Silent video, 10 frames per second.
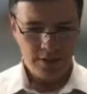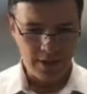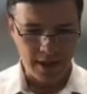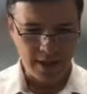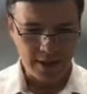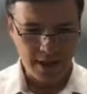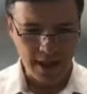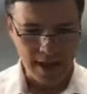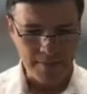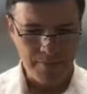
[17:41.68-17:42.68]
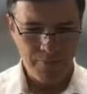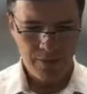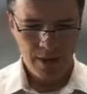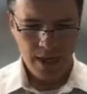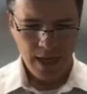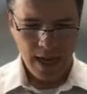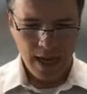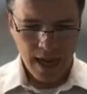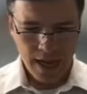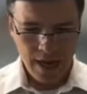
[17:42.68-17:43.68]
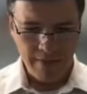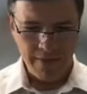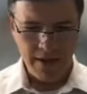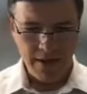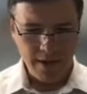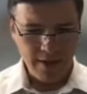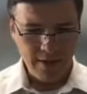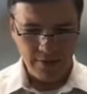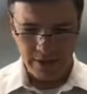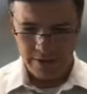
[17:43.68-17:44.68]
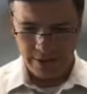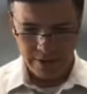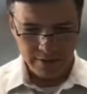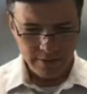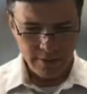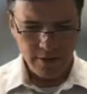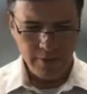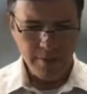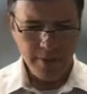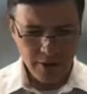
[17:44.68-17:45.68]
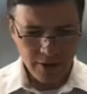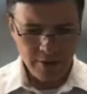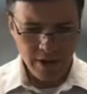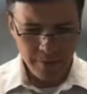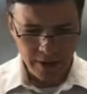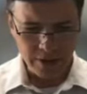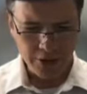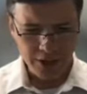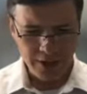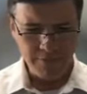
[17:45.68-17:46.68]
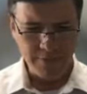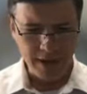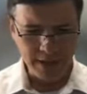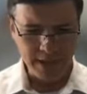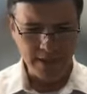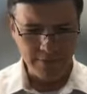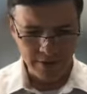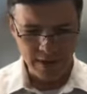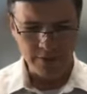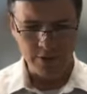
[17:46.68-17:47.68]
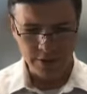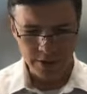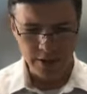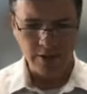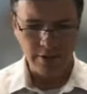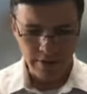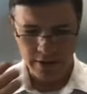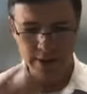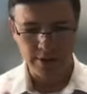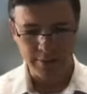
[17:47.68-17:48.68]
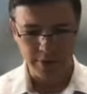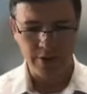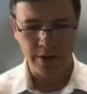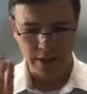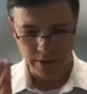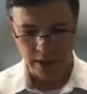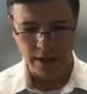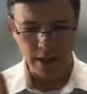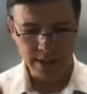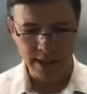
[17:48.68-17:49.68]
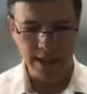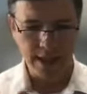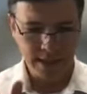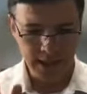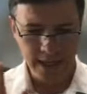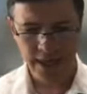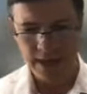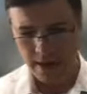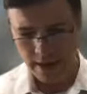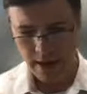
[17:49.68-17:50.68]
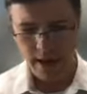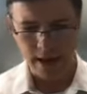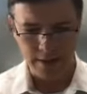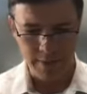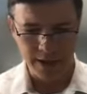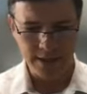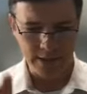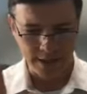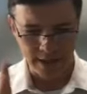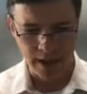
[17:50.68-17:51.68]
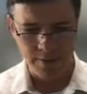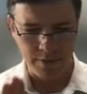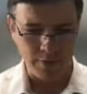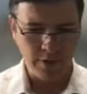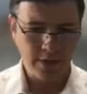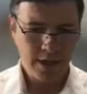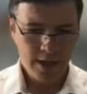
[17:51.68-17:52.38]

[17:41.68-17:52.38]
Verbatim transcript: Right. Um, about uh, I think uh, Rabbi Rabbi she beis din Vanimnu. So this is Rabbi Yehuda Hanasi. He he had a beis din that came and ruled.